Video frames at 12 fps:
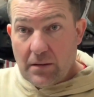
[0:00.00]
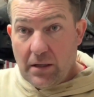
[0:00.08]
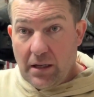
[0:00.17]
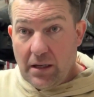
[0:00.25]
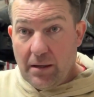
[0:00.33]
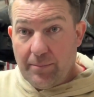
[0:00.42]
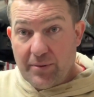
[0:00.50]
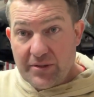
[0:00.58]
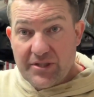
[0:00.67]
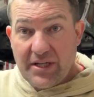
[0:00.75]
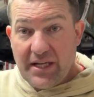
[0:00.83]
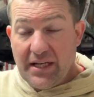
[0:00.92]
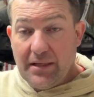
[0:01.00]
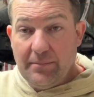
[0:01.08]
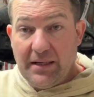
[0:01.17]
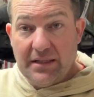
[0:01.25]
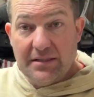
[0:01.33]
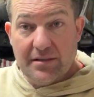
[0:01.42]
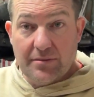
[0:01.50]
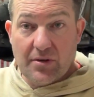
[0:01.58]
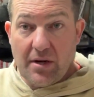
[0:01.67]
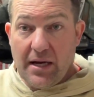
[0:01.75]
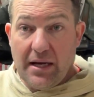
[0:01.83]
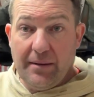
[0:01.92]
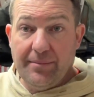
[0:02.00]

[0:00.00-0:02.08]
appreciate it, man. Subscribe.